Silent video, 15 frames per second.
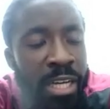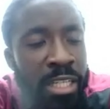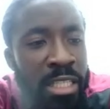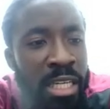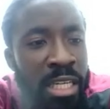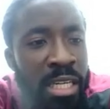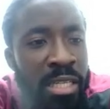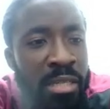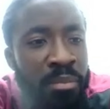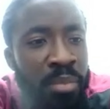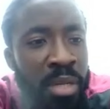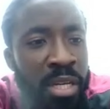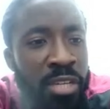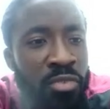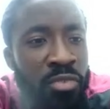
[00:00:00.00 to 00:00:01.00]
and uh,
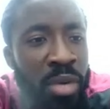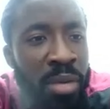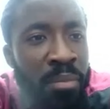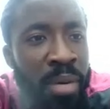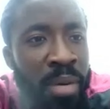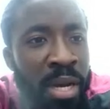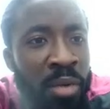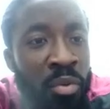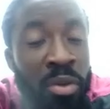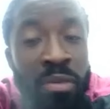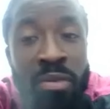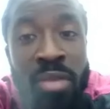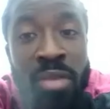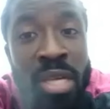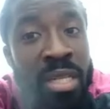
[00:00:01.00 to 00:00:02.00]
it's a place whereby
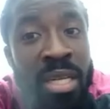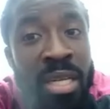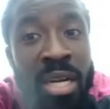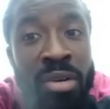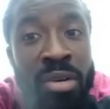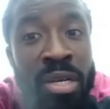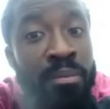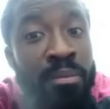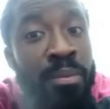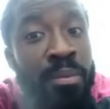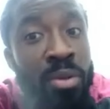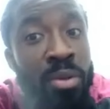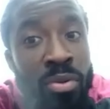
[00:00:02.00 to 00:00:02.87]
one thing that really